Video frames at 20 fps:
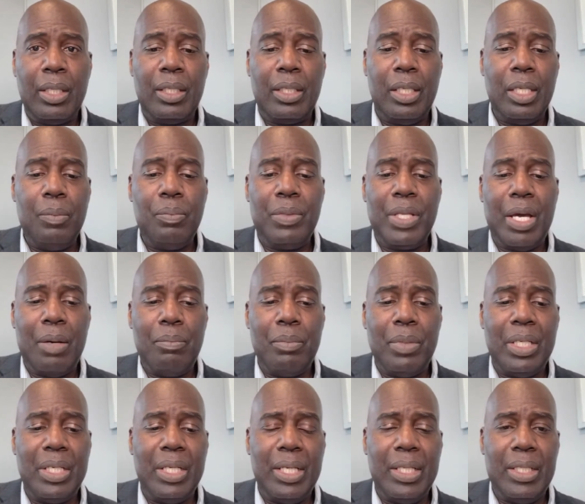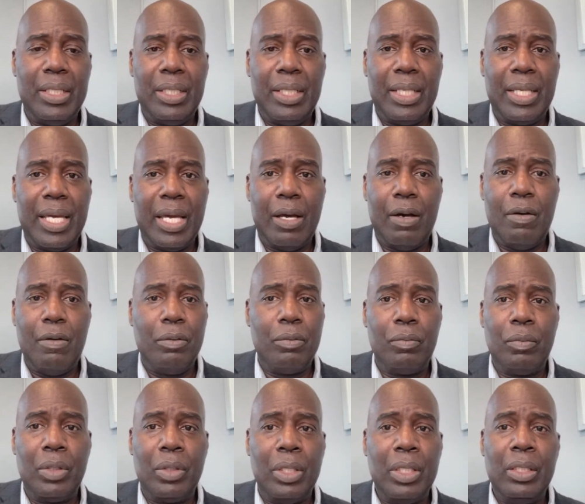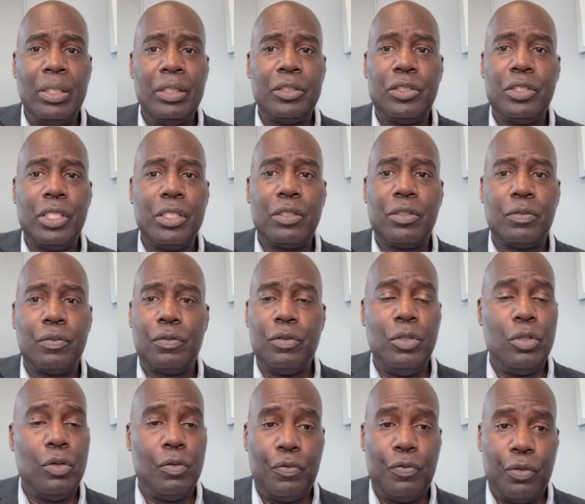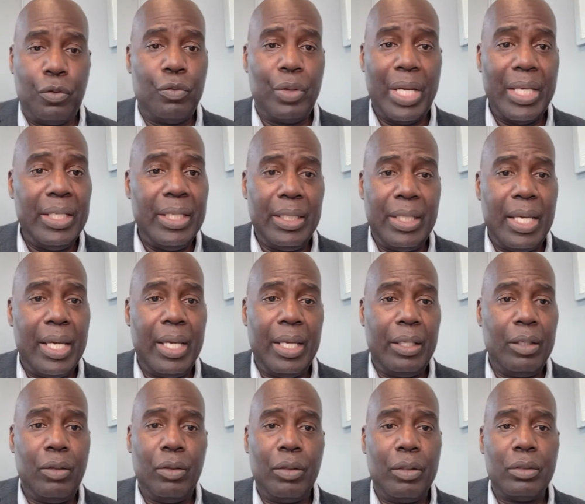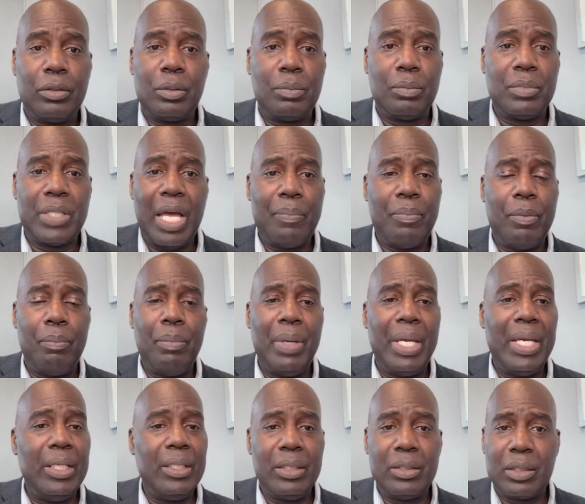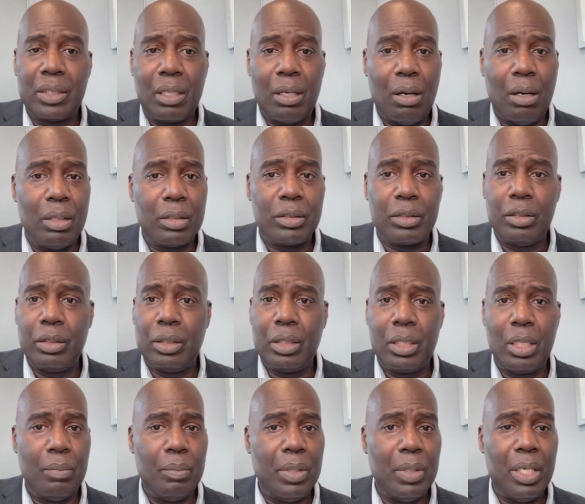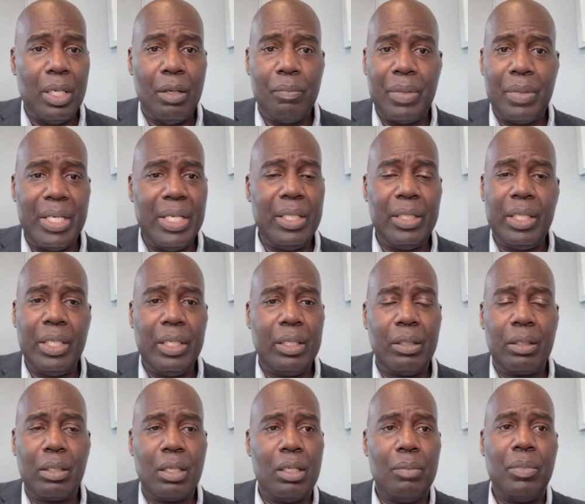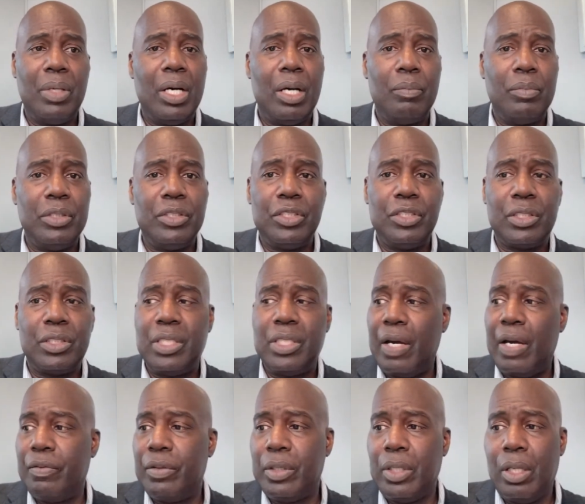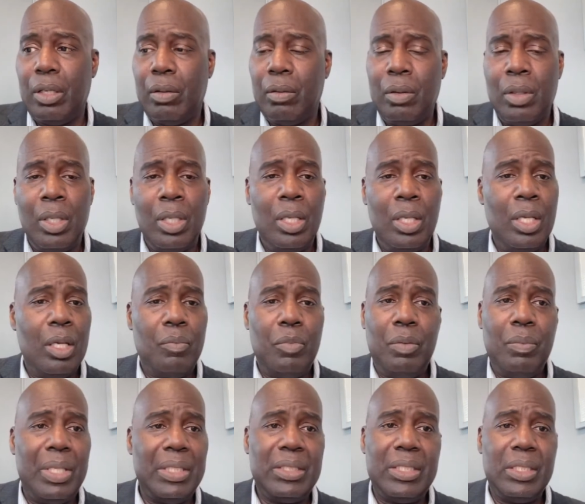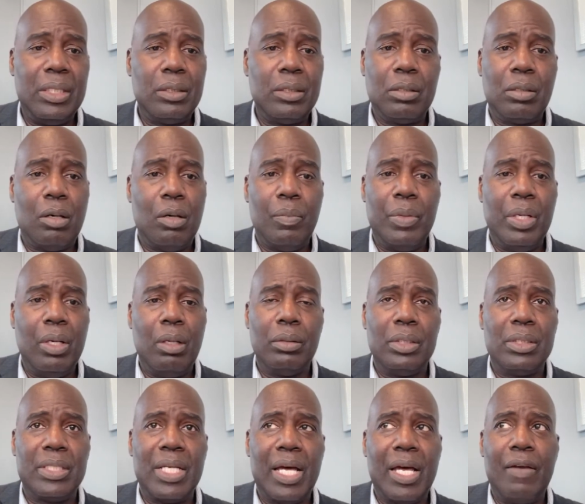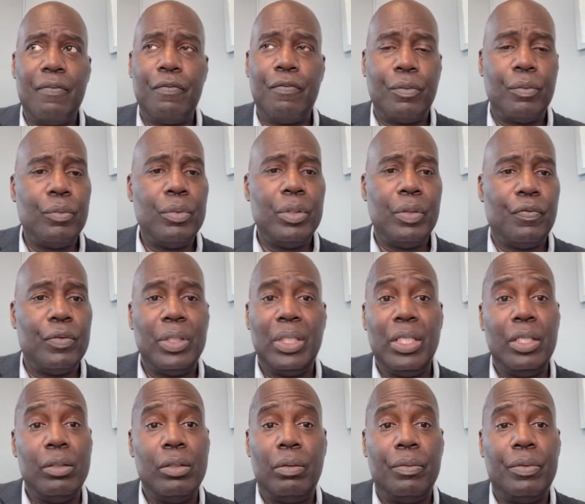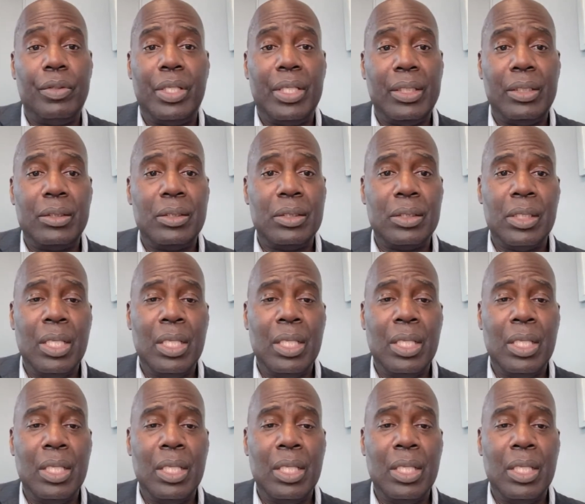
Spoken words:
Keep that money in an account, just, you know, for a rainy day, or some type of maintenance cost could come up. Anything could come up. You just never know. I mean, my tenants call me all the time for little things.